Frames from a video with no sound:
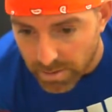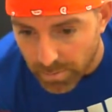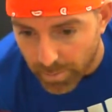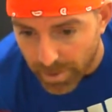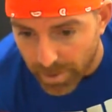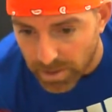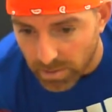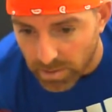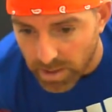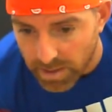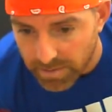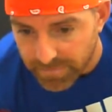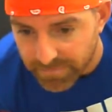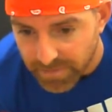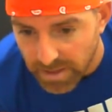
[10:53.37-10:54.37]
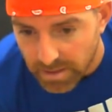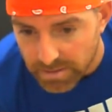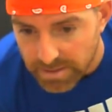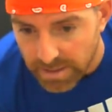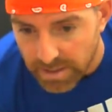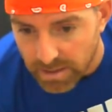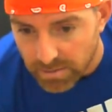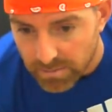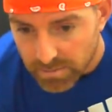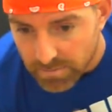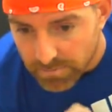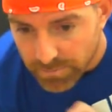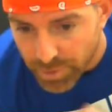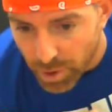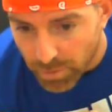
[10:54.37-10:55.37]
You break your leg, fell down,
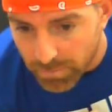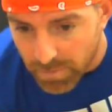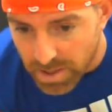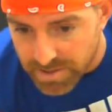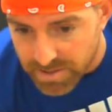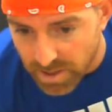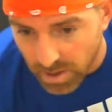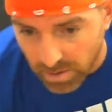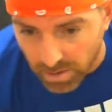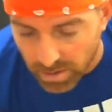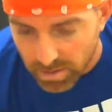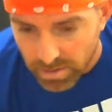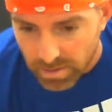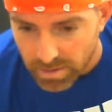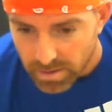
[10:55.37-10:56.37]
your muscle,